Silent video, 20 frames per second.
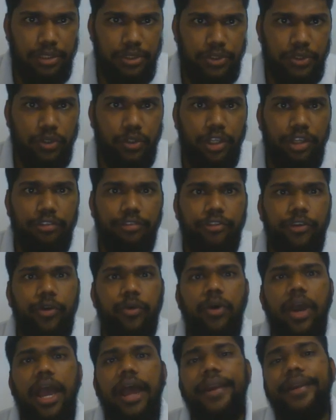So if
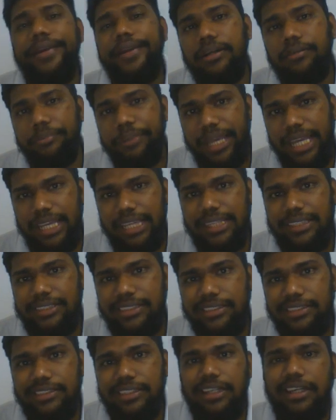you add
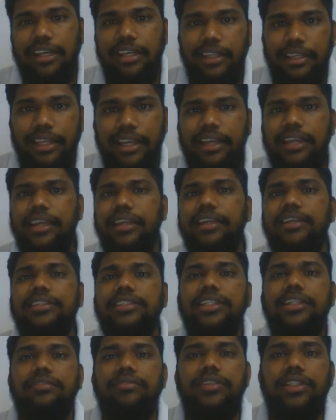base, then it is
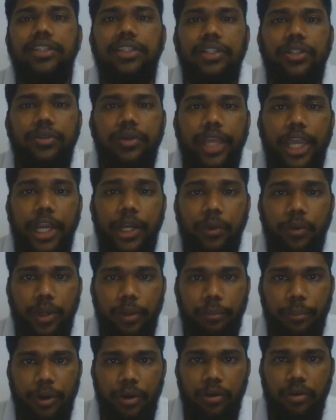converted to
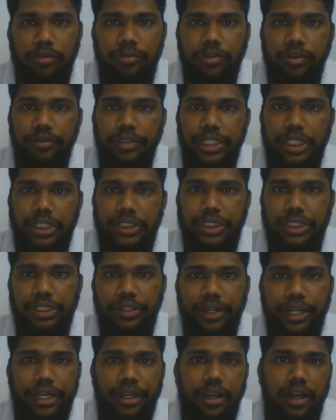K2MnO4, which is in
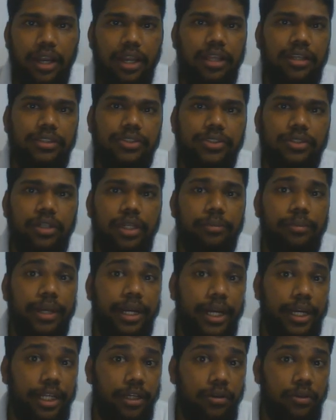green color, so
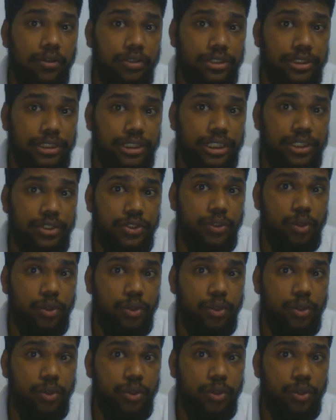liberating oxygen.